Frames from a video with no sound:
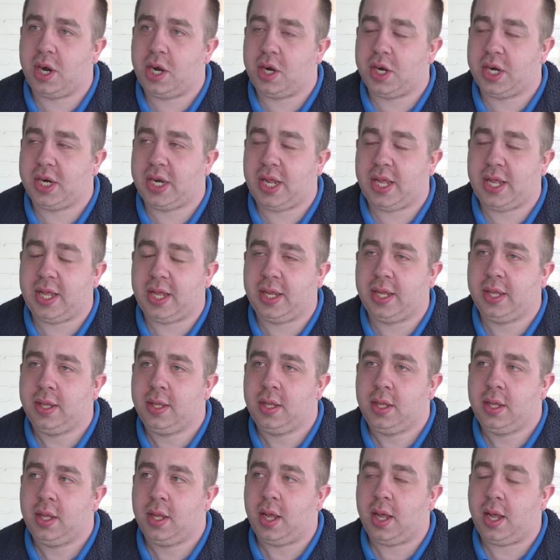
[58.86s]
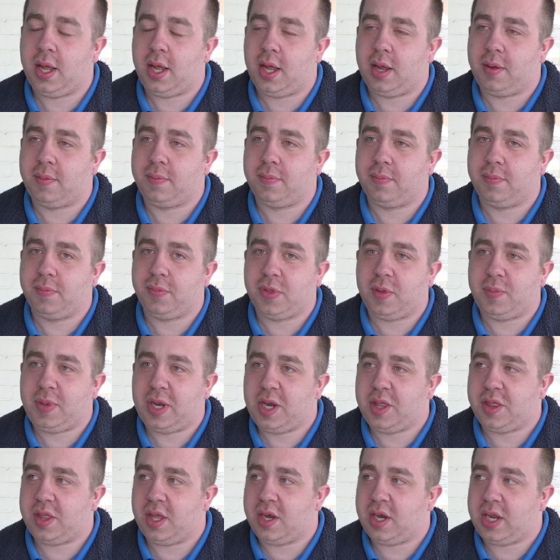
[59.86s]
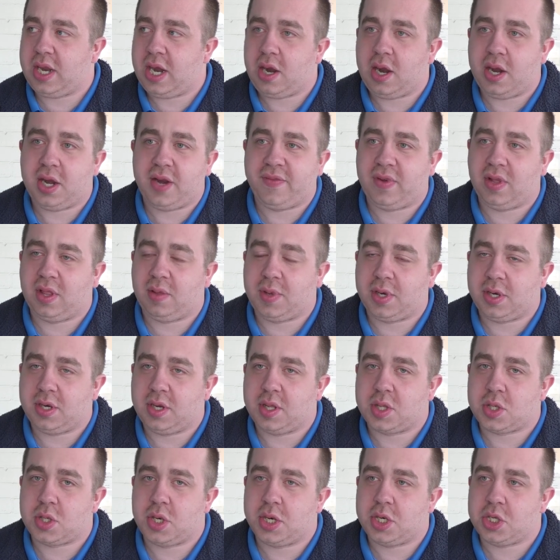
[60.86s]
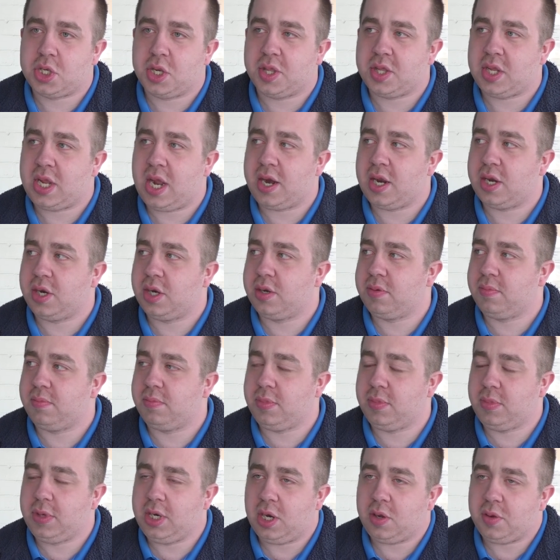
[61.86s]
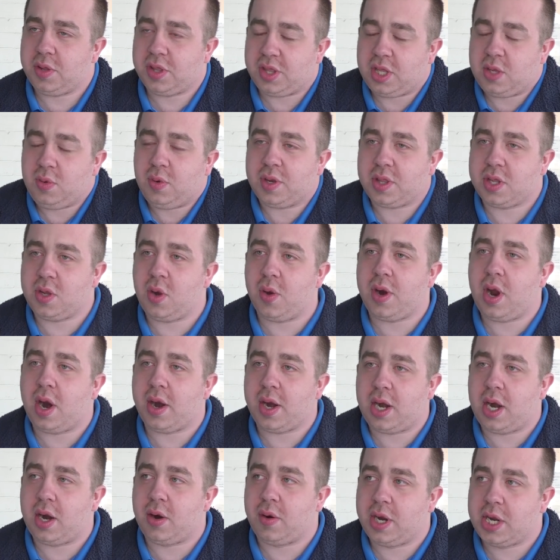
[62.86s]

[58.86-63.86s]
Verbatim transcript: here today, um, the Big Sandy Area Development District, just kind of, you know, see what's going on in our